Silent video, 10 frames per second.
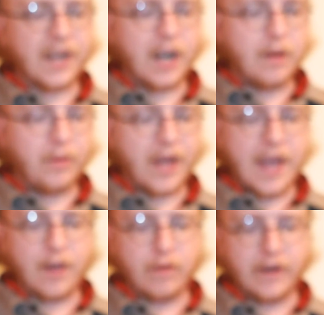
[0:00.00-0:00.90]
a terrible
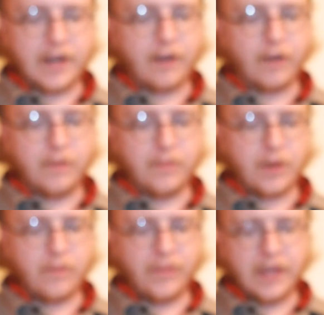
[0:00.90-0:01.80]
hangover it had earned him,
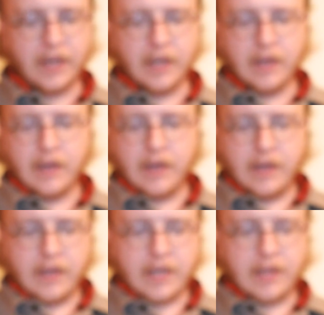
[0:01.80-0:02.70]
though.
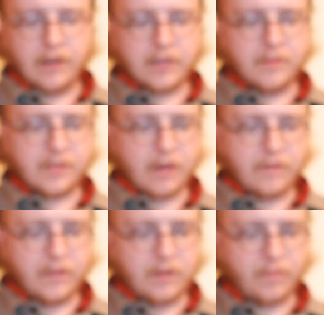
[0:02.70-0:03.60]
He looked at
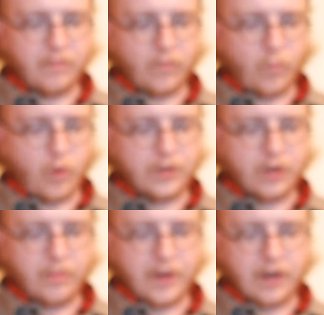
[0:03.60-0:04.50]
himself in the
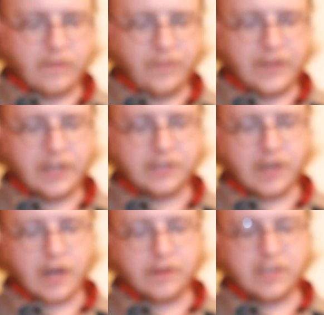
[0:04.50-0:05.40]
wardrobe mirror. He
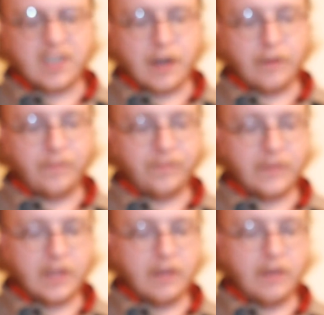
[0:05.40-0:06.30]
stuck out his tongue.
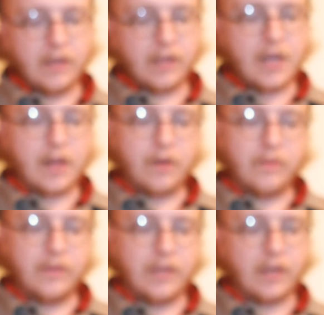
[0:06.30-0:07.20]

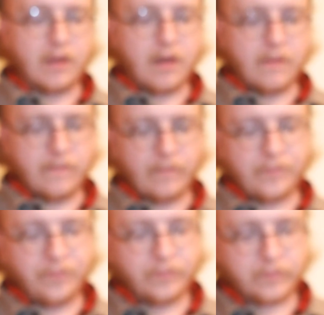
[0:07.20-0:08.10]
Yellow, he thought.
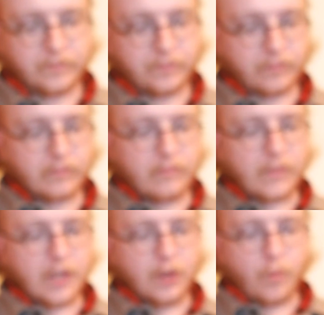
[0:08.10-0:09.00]

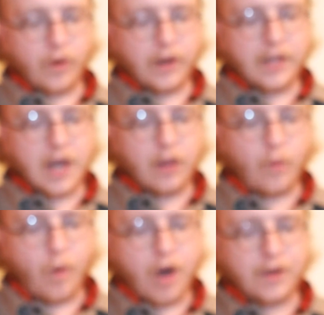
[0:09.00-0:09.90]
The word yellow
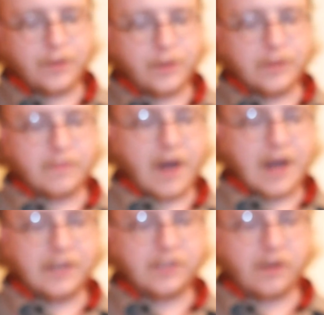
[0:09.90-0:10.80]
wandered through his
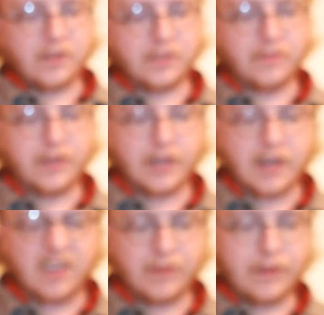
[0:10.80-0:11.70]
mind in search of something to
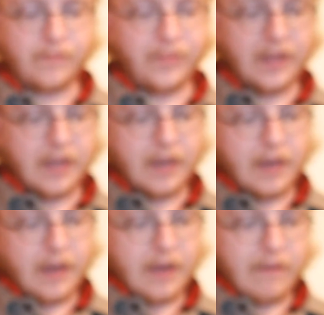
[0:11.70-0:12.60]
connect with.
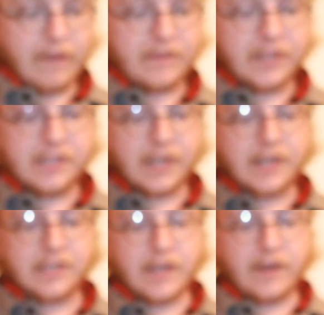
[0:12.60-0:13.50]
15
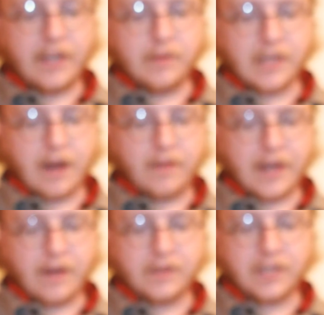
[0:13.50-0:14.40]
seconds later, he was out of
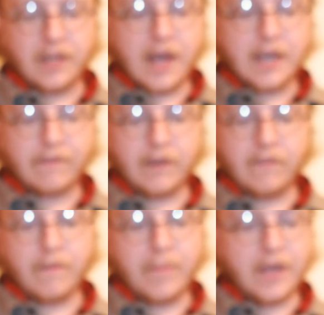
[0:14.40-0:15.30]
the house and lying in front
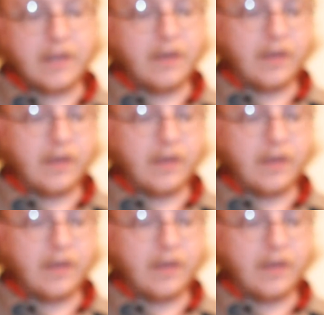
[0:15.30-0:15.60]
of a big